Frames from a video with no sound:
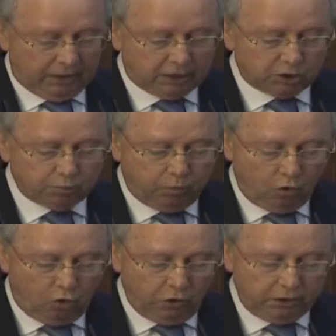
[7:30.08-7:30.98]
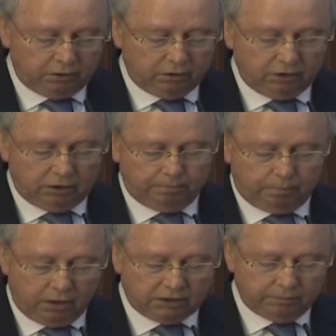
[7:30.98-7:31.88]
explored the
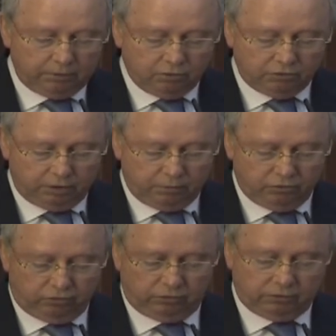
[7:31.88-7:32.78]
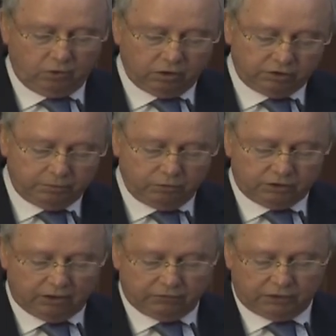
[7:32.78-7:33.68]
possible contribu
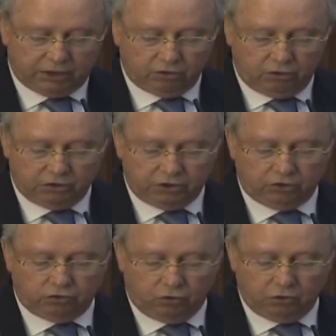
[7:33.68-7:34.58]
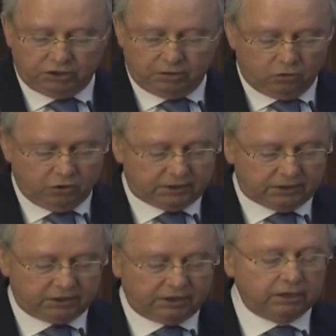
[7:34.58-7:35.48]
contributes of technology towards a more
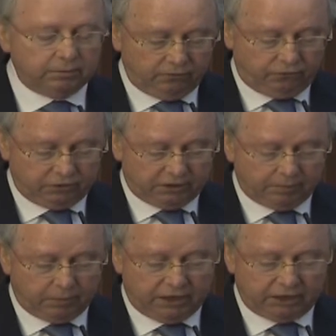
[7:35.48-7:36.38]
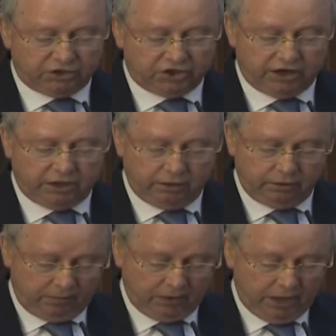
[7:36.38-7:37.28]
sustainable food supply
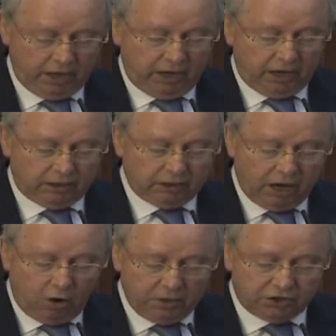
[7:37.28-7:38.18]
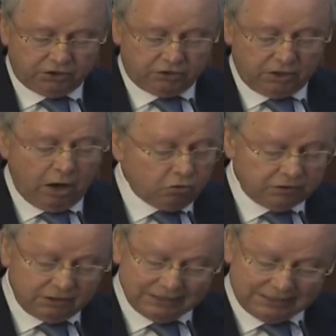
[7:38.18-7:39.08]
chain and how much
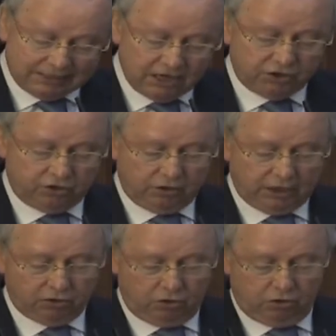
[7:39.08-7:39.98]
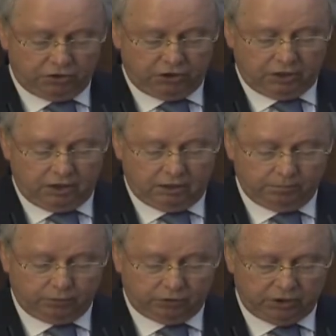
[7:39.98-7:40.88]
out such technological
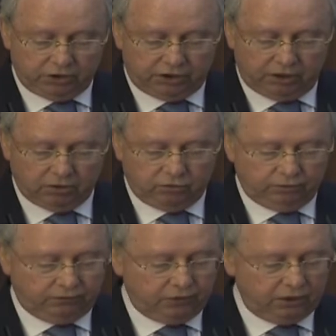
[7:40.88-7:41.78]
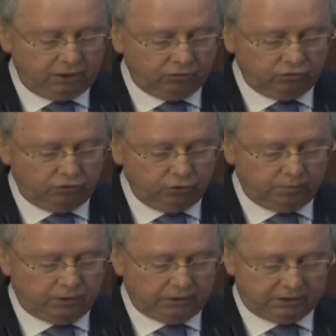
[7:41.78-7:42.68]
potential could feed into new
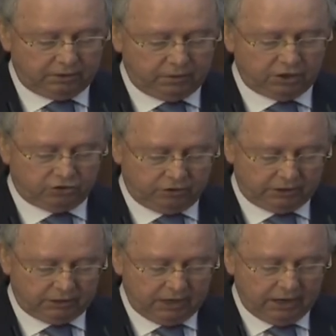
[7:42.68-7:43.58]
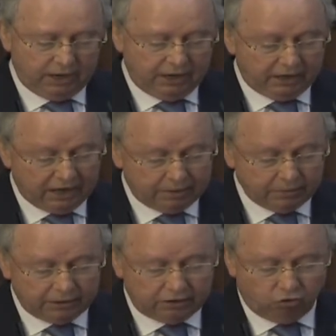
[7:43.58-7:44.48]
policy measures,
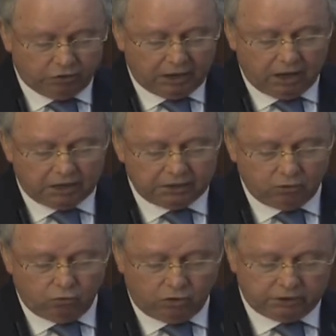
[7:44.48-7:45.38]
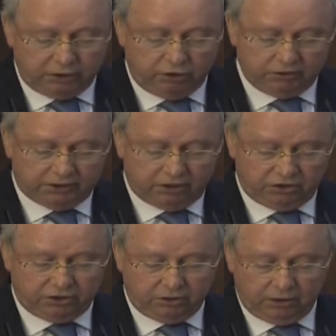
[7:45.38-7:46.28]
namely regarding water
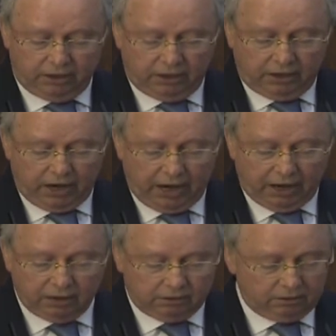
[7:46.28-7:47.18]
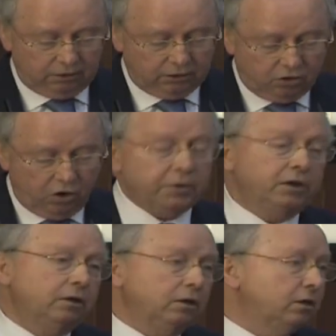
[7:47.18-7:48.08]
usage and the
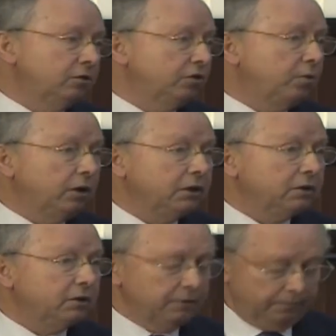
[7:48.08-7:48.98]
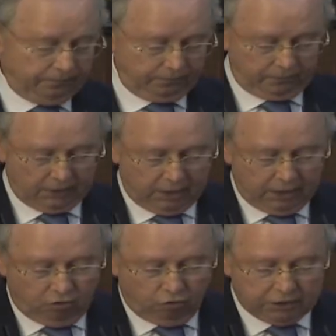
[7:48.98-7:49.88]
common agricultural policy.
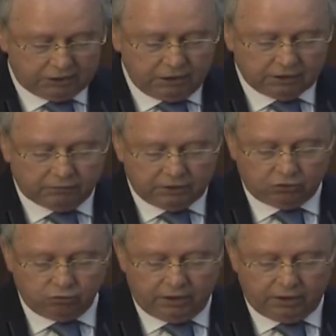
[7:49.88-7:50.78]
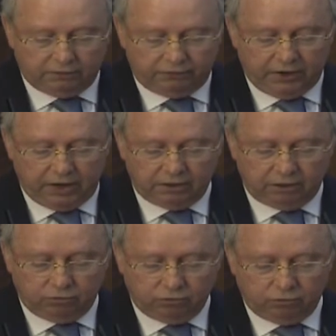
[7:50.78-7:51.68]
Results of this work fed
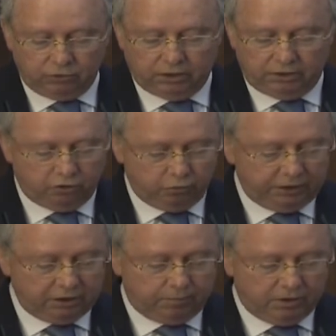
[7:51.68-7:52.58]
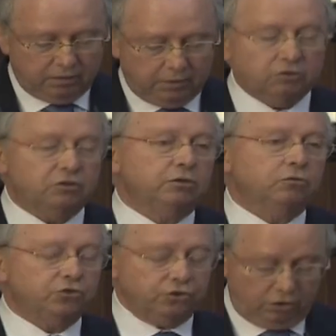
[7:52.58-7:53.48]
into an European Parliament
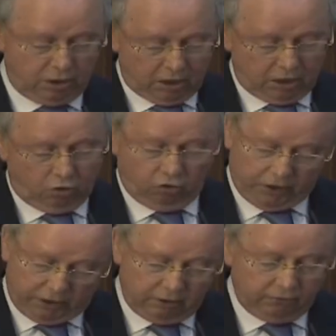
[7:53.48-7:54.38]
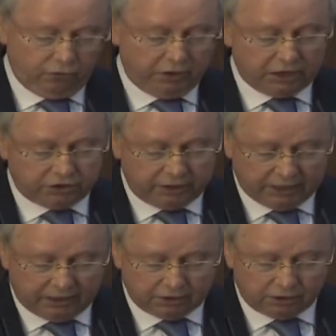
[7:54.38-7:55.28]
resolution already for action
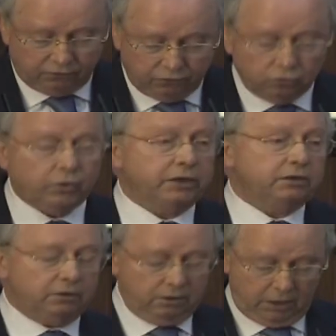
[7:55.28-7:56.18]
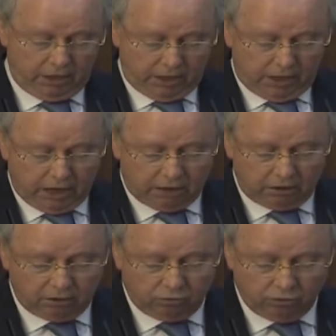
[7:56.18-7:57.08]
against food waste and
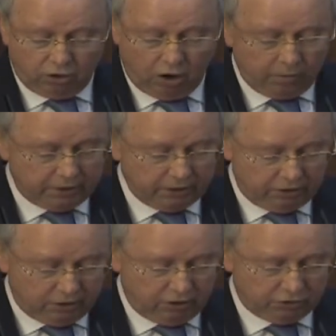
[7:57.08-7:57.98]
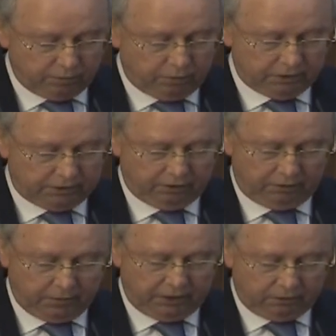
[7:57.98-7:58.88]
into the common agriculture policy
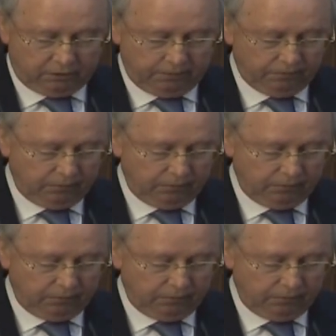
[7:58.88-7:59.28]
debate.